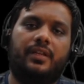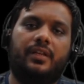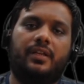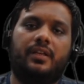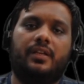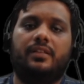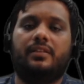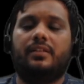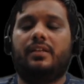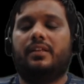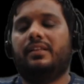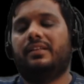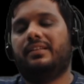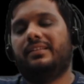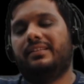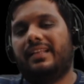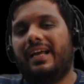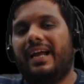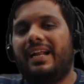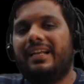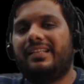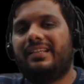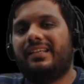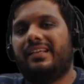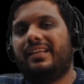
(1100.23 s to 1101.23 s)
then in
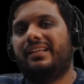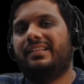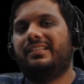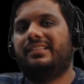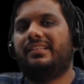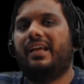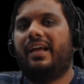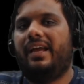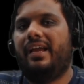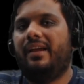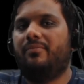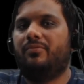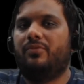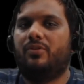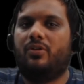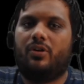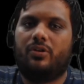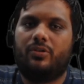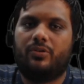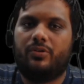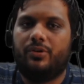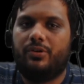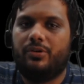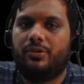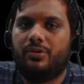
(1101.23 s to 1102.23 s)
that case I am not
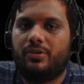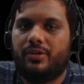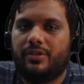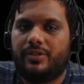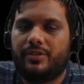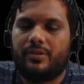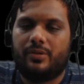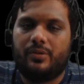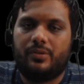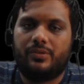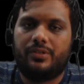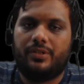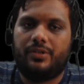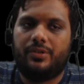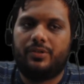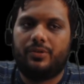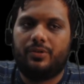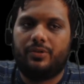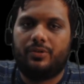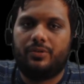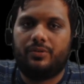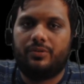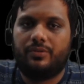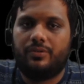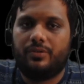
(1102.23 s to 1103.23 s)
going to disclose it to
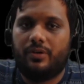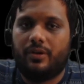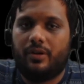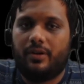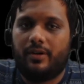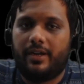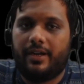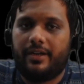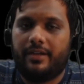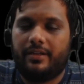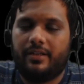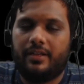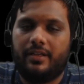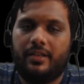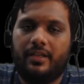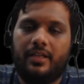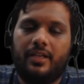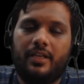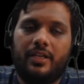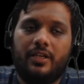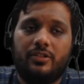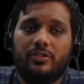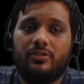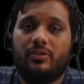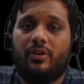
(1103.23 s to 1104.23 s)
you. All right,
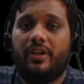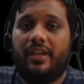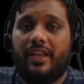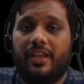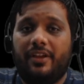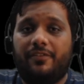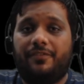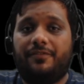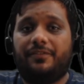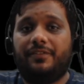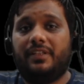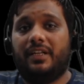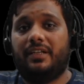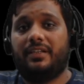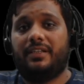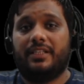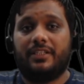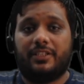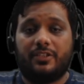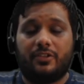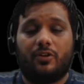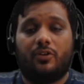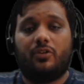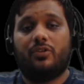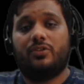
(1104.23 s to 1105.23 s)
so if the
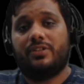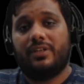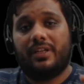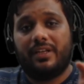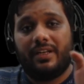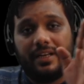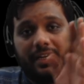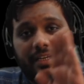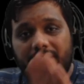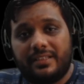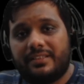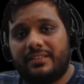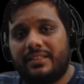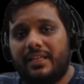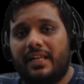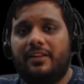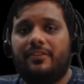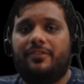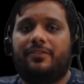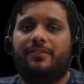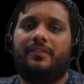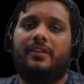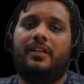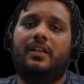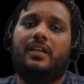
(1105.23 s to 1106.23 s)
disclosure
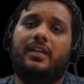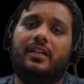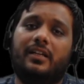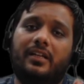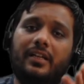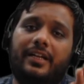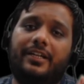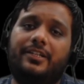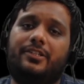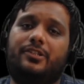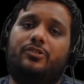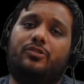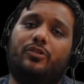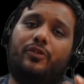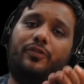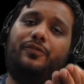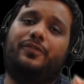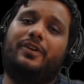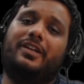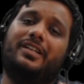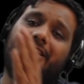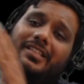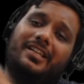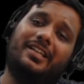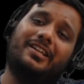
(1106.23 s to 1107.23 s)
itself leads to
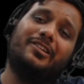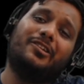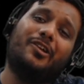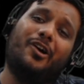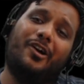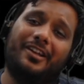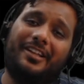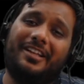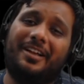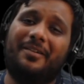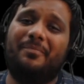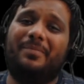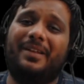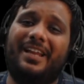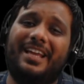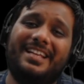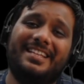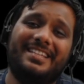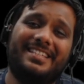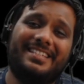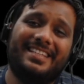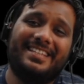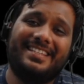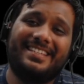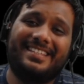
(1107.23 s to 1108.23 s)
further
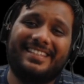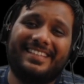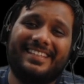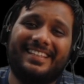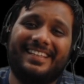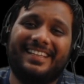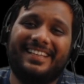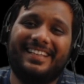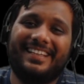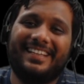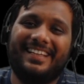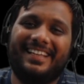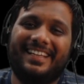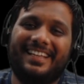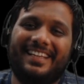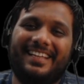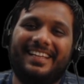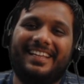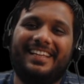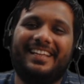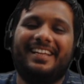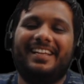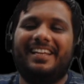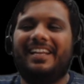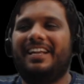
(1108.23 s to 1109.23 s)
non-compliances,
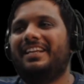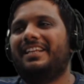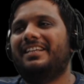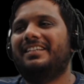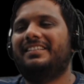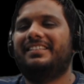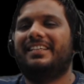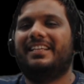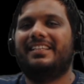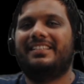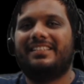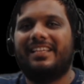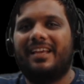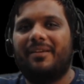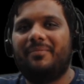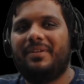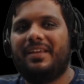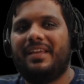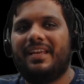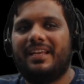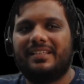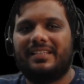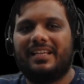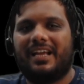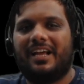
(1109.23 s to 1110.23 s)
let us say SEBI
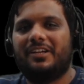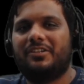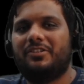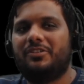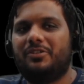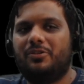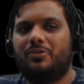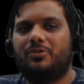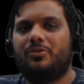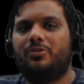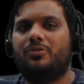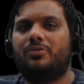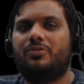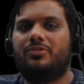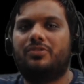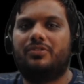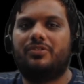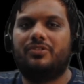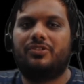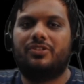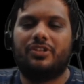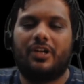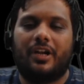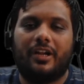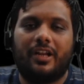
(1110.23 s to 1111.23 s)
has asked you to
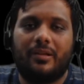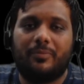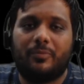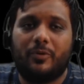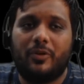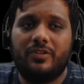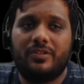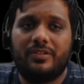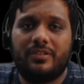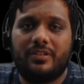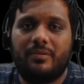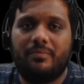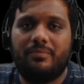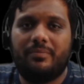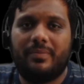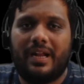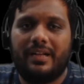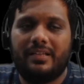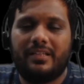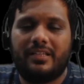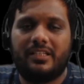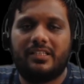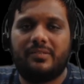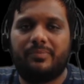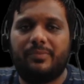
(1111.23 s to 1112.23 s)
shut up on some
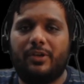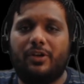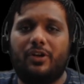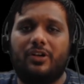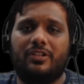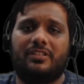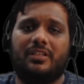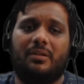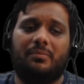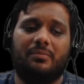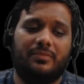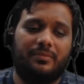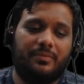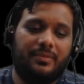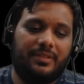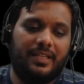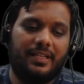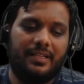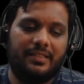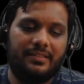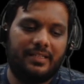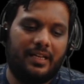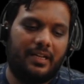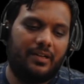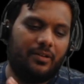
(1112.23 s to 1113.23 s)
matters because some
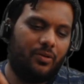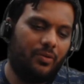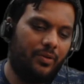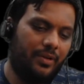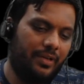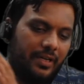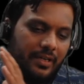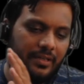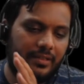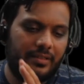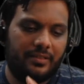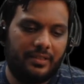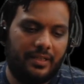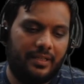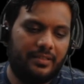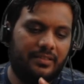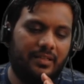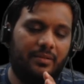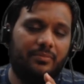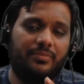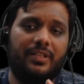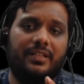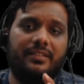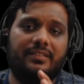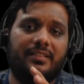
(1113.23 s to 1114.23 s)
things are going on,
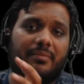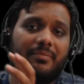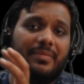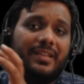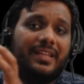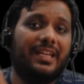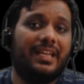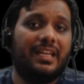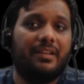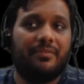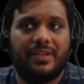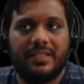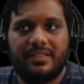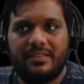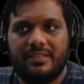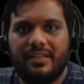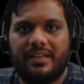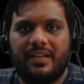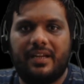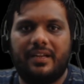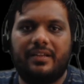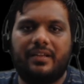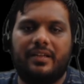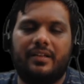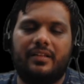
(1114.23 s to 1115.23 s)
some things are being
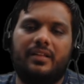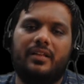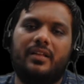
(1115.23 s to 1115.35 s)
investigated,